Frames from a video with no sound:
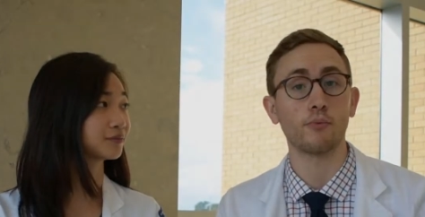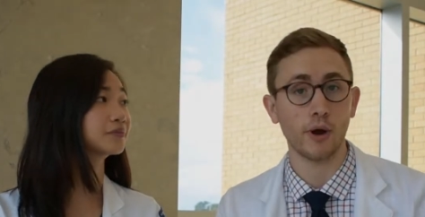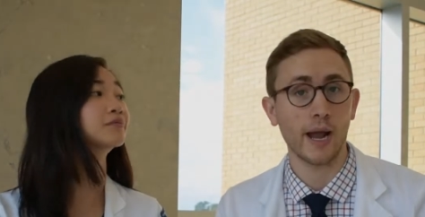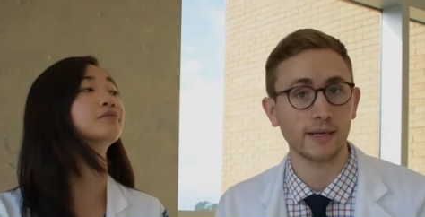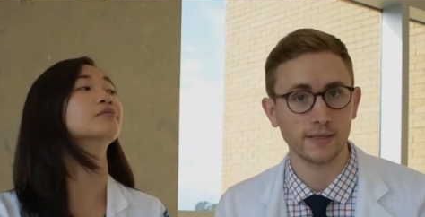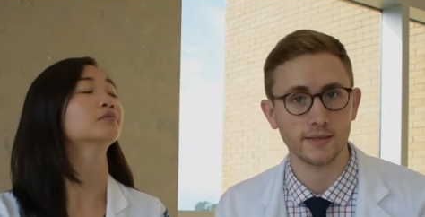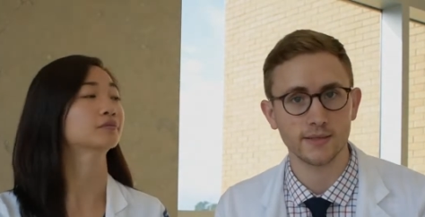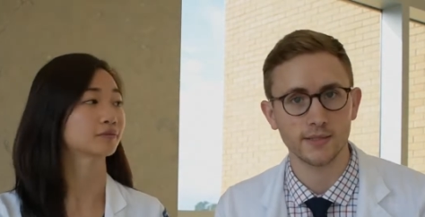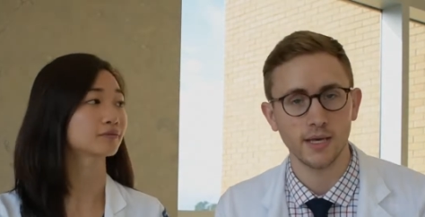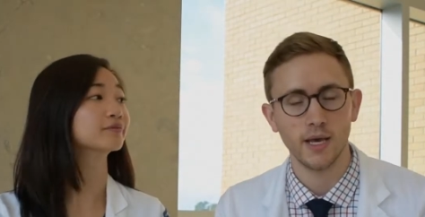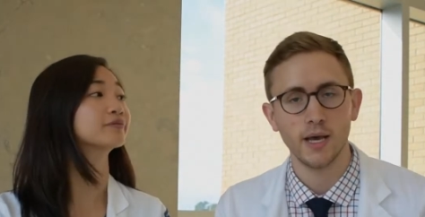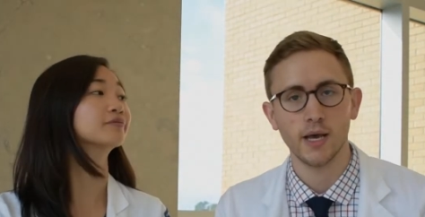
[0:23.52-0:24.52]
Speaker 1: practice?
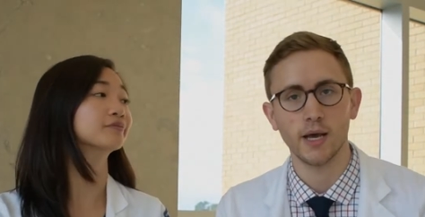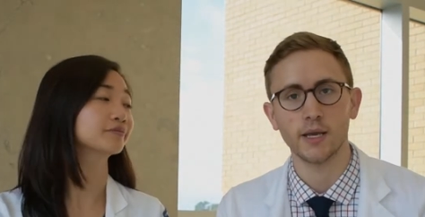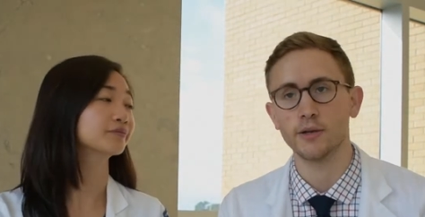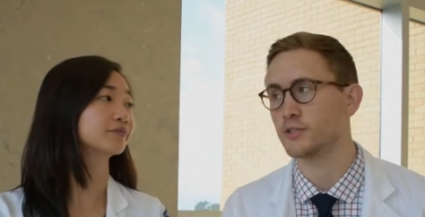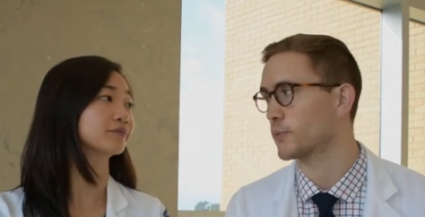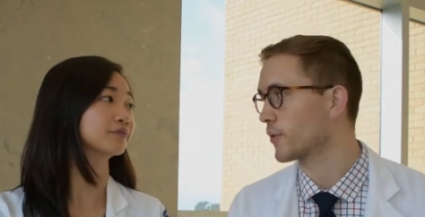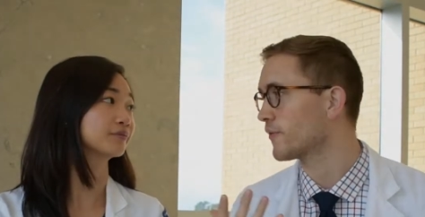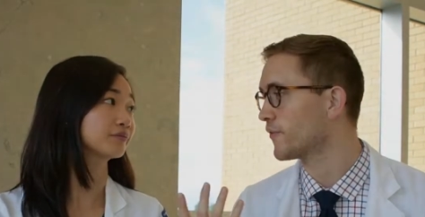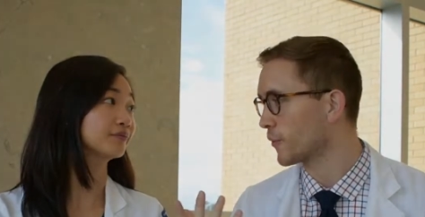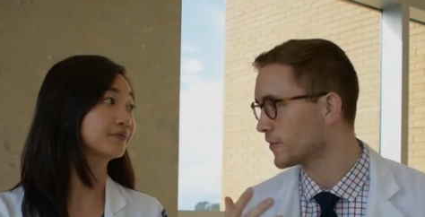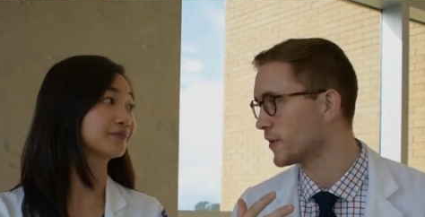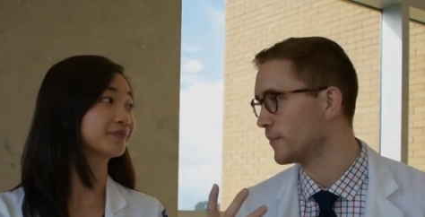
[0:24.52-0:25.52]
So we're
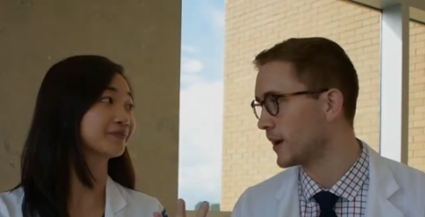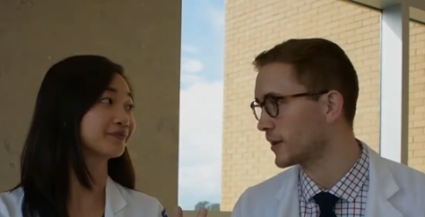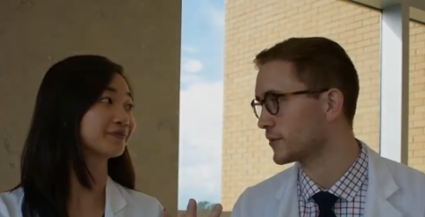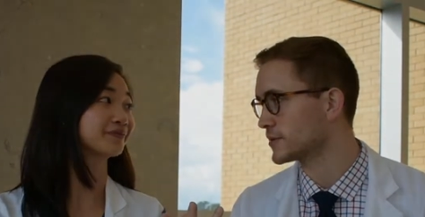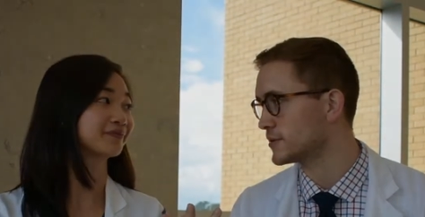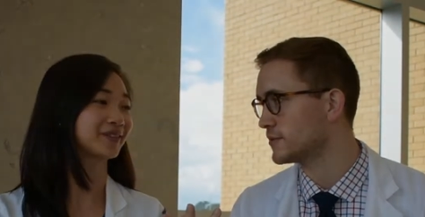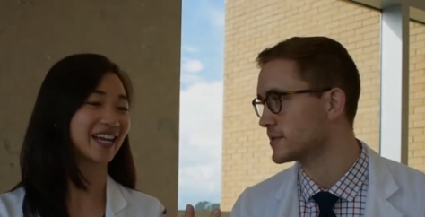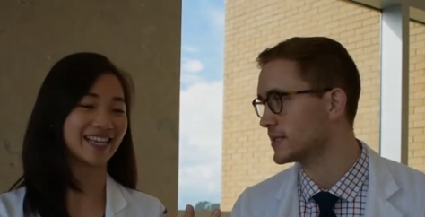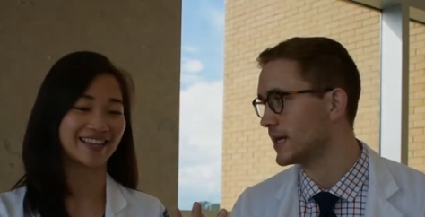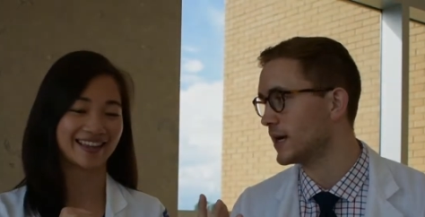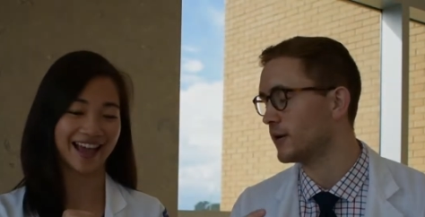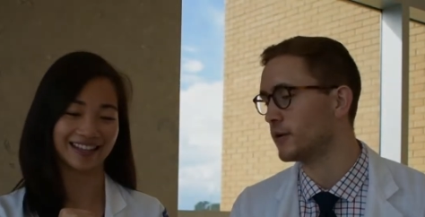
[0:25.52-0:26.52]
fourth-year medical students
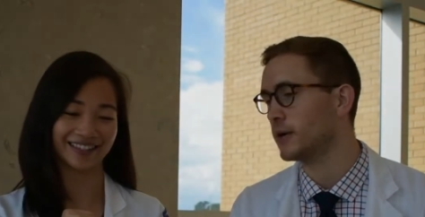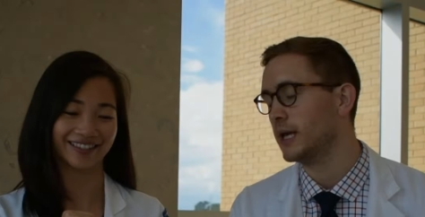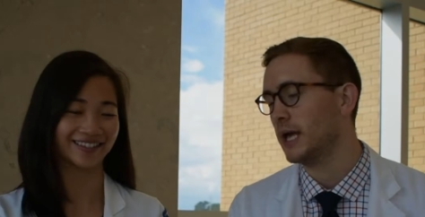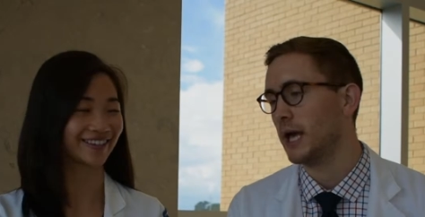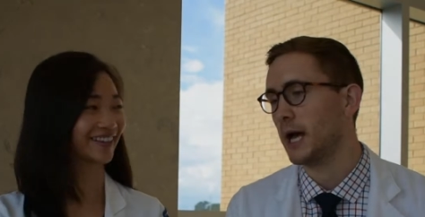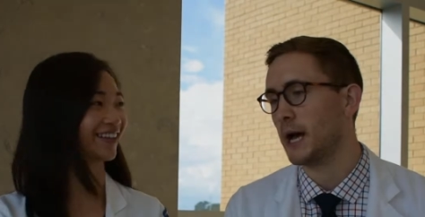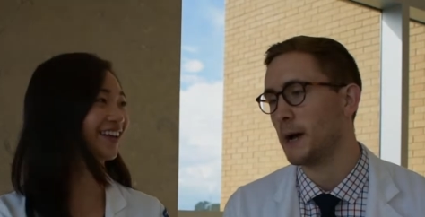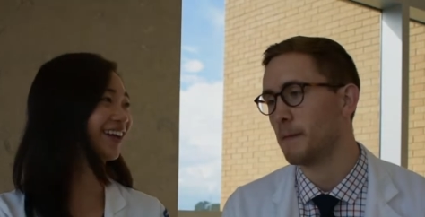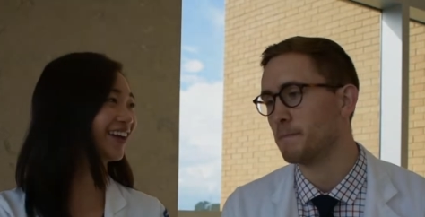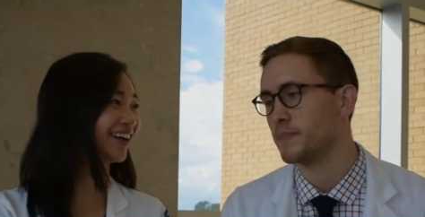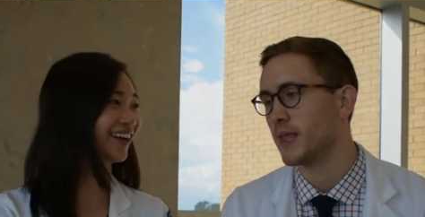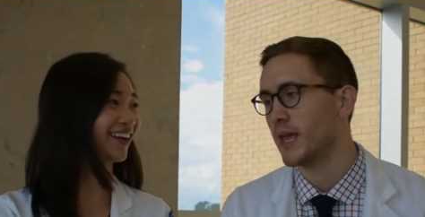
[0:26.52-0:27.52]
now.
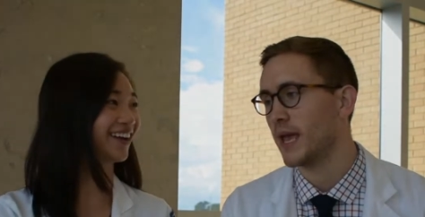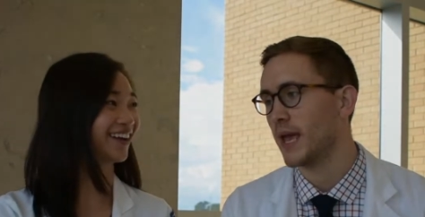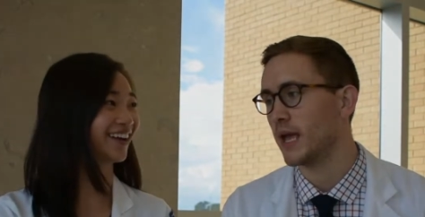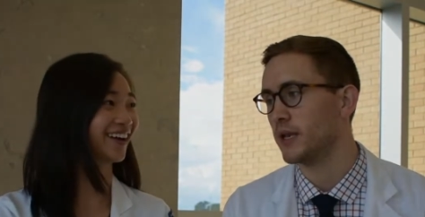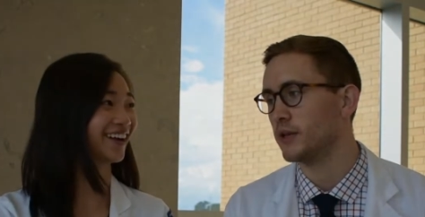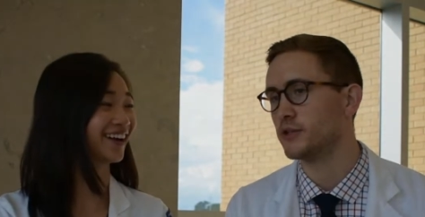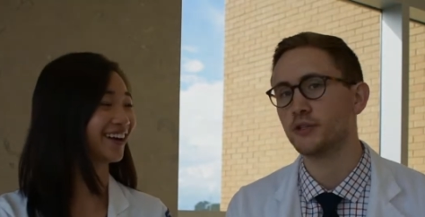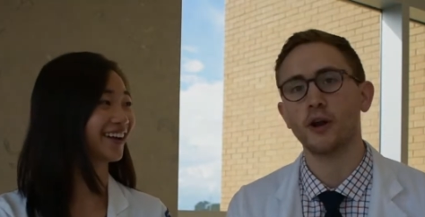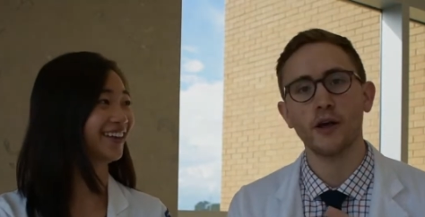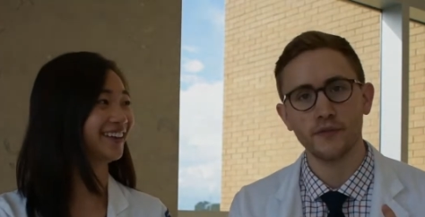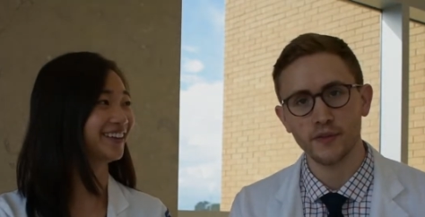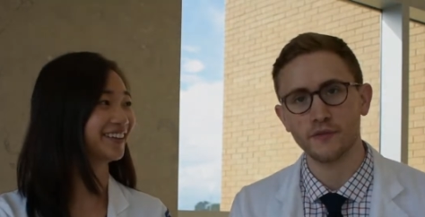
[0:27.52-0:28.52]
And you
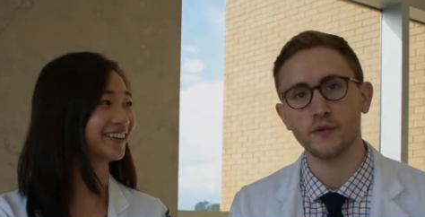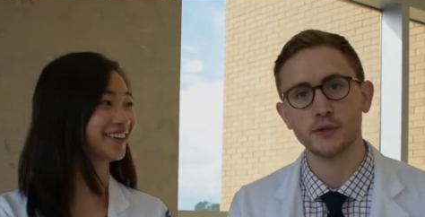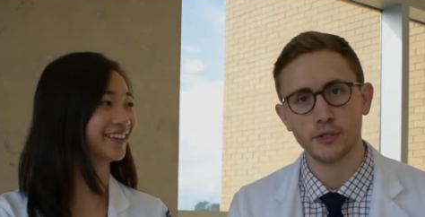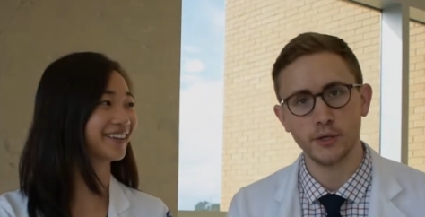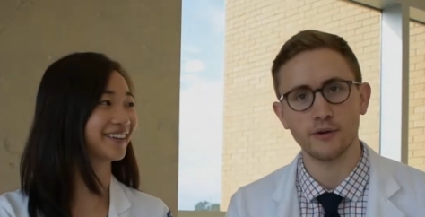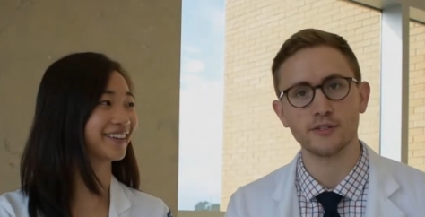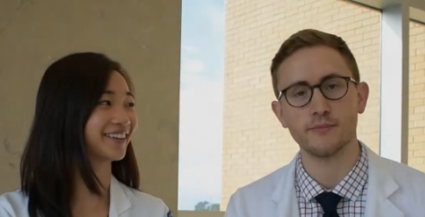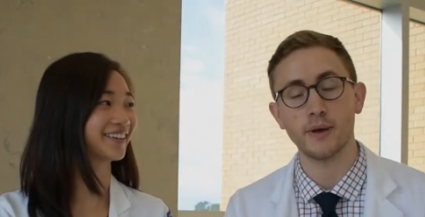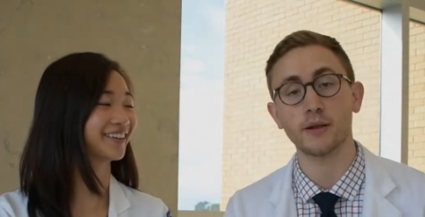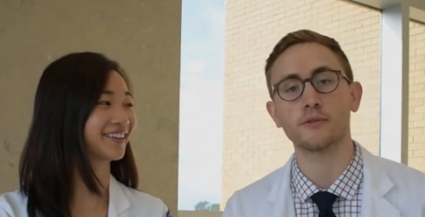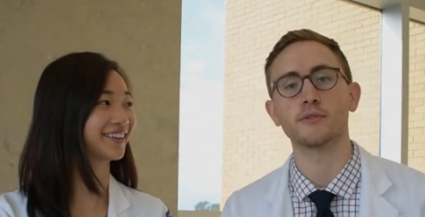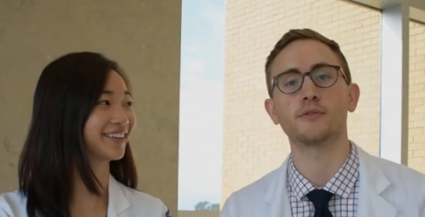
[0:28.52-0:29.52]
start off in the first 2 years of
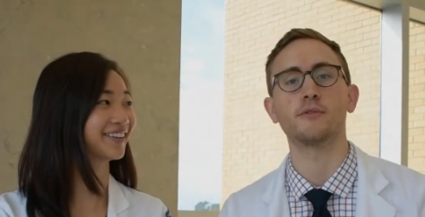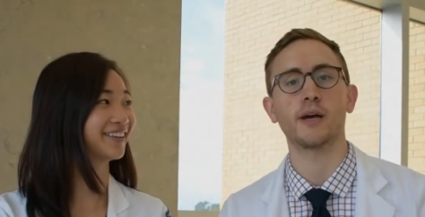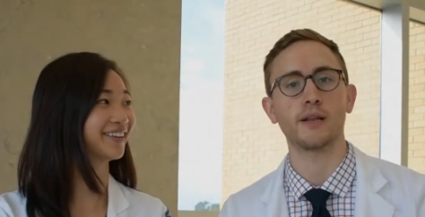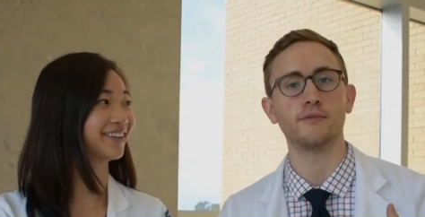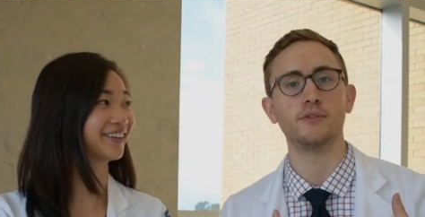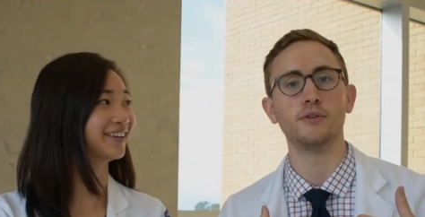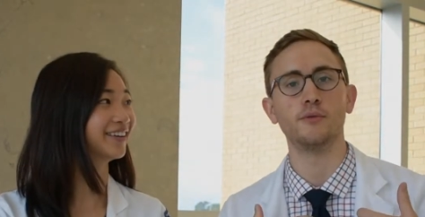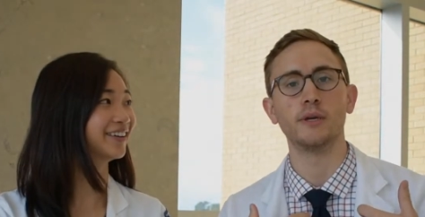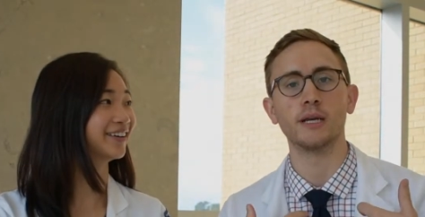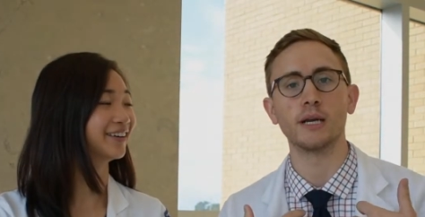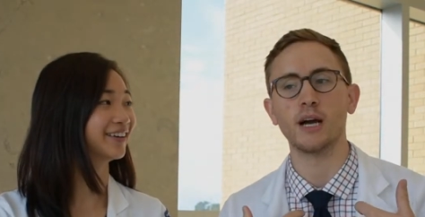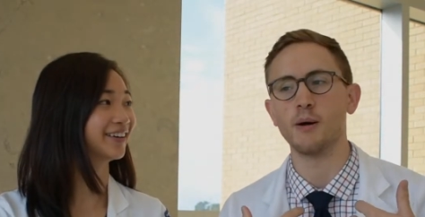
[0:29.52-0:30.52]
medical school kind of
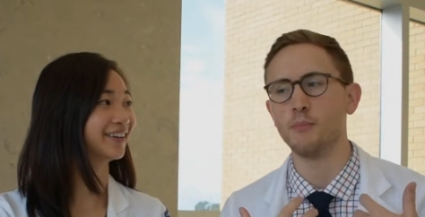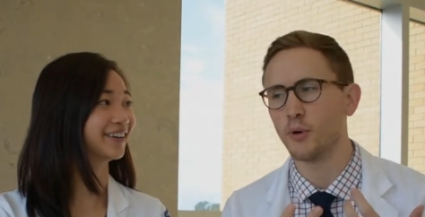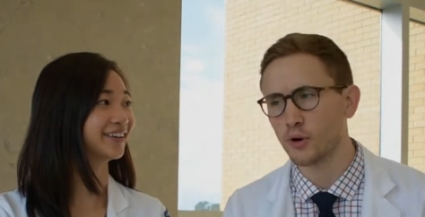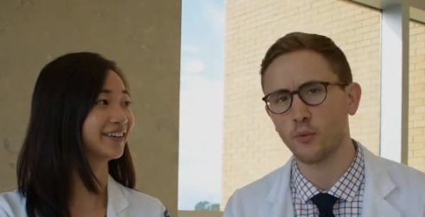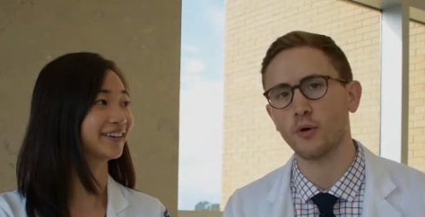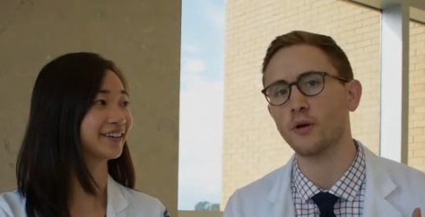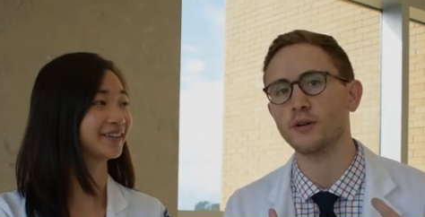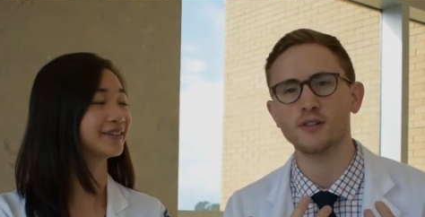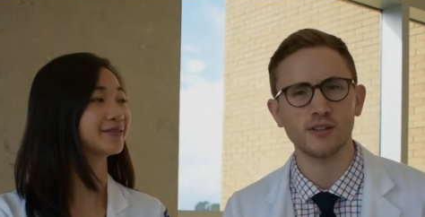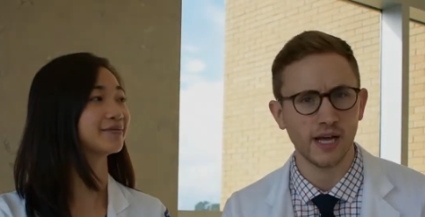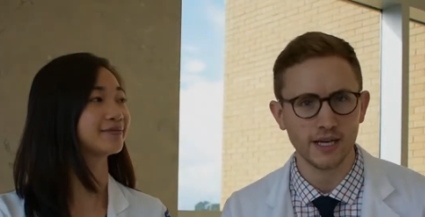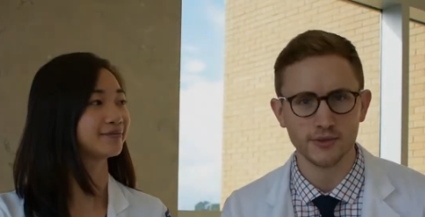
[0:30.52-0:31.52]
doing book work,
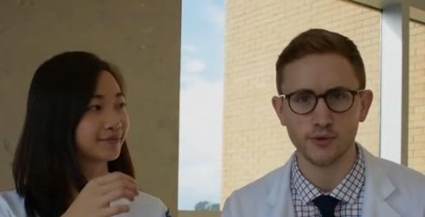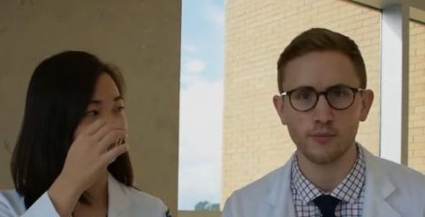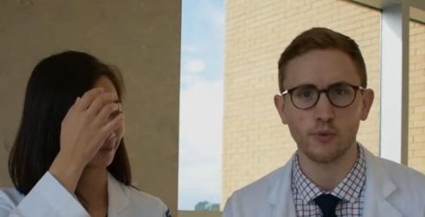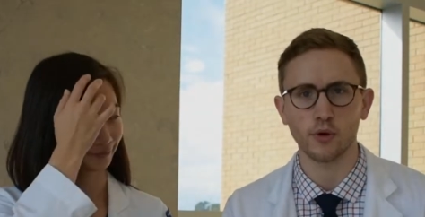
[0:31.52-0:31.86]
classroom